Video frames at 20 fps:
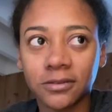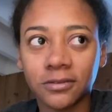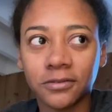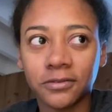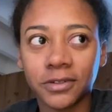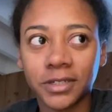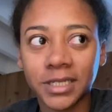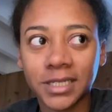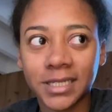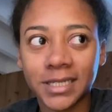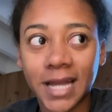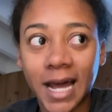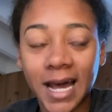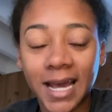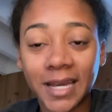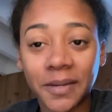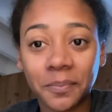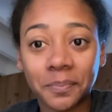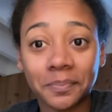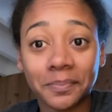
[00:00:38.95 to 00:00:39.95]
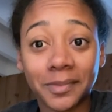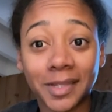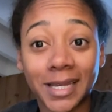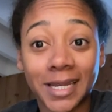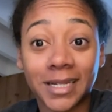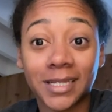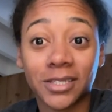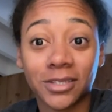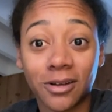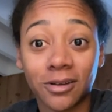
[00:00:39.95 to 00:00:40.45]
The first time that
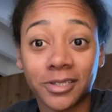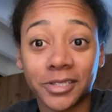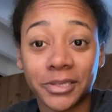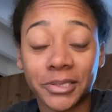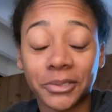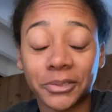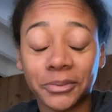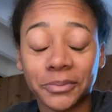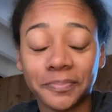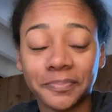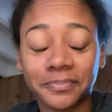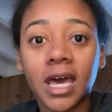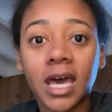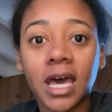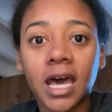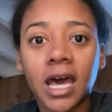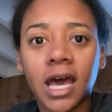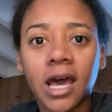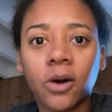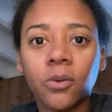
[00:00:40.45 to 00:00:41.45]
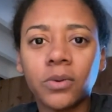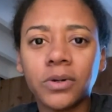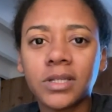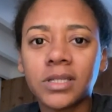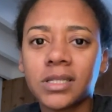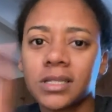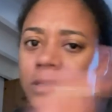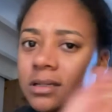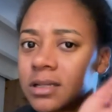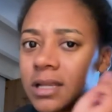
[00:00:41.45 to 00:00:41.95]
I saw snow
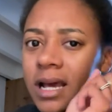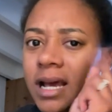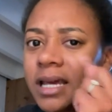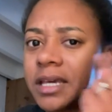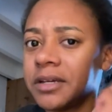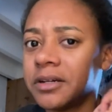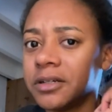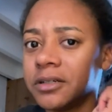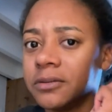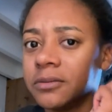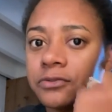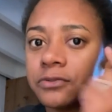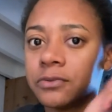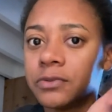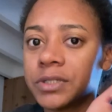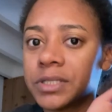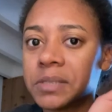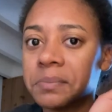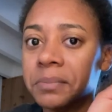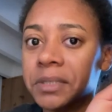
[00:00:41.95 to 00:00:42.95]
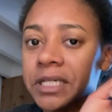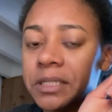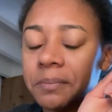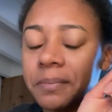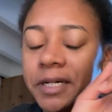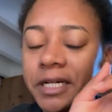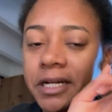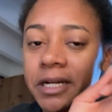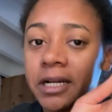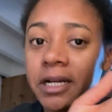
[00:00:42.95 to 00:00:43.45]
was not here, it was in Big
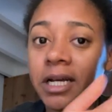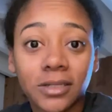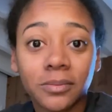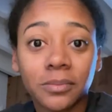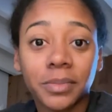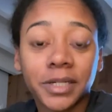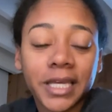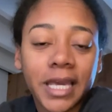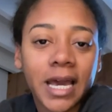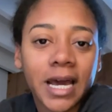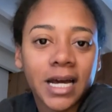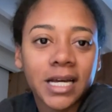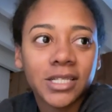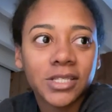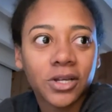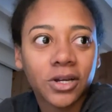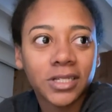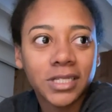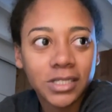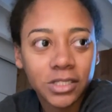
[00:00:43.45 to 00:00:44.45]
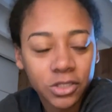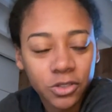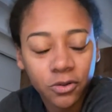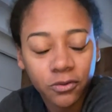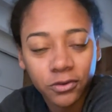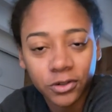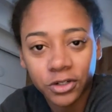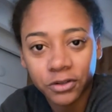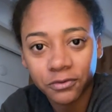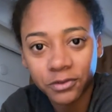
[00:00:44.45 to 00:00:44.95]
Bear. But yeah, I saw the snow
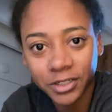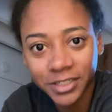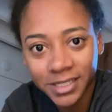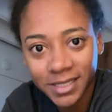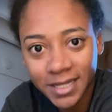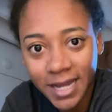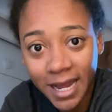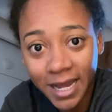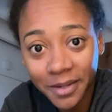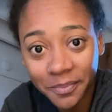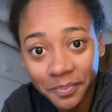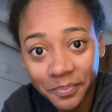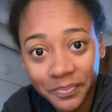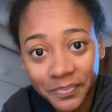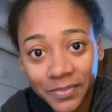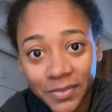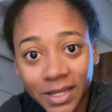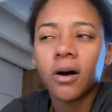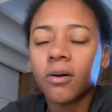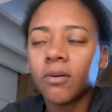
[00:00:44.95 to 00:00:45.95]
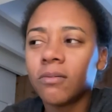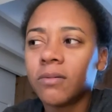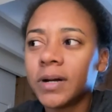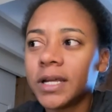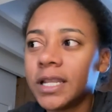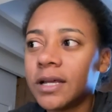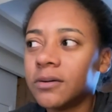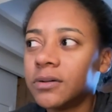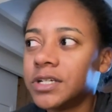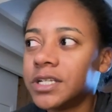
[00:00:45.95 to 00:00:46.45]
for the first time
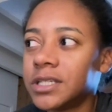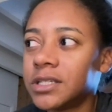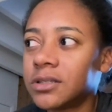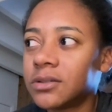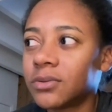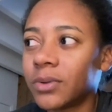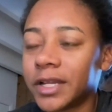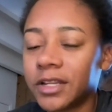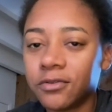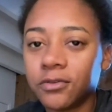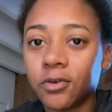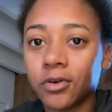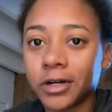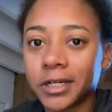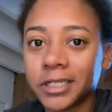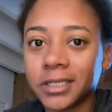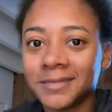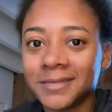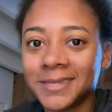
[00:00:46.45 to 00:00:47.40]
when I was 24.